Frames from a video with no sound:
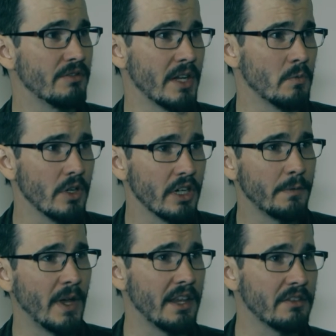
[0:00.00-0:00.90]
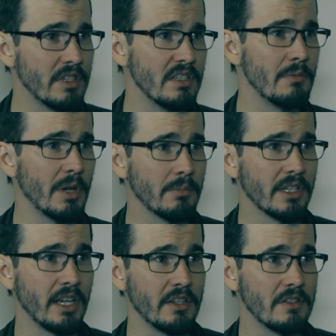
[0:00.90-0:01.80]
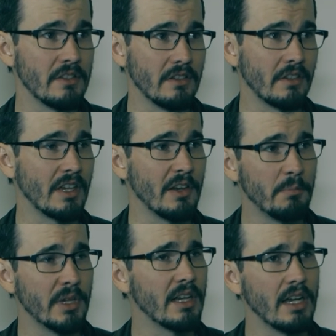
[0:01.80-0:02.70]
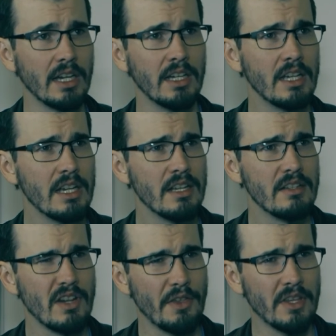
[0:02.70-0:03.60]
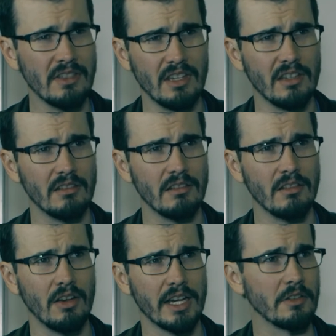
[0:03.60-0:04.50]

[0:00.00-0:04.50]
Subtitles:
grunt work for other indie publications and stuff, but nothing that I